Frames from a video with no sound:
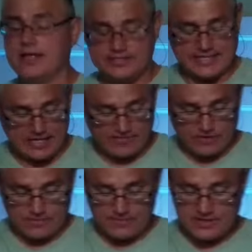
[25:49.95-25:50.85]
10 of
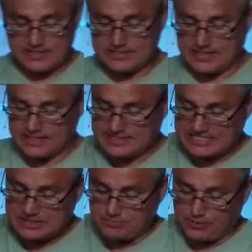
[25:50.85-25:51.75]
them, it says,
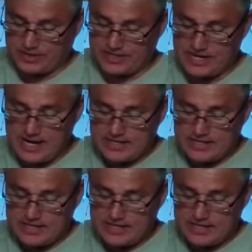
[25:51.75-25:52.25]
spread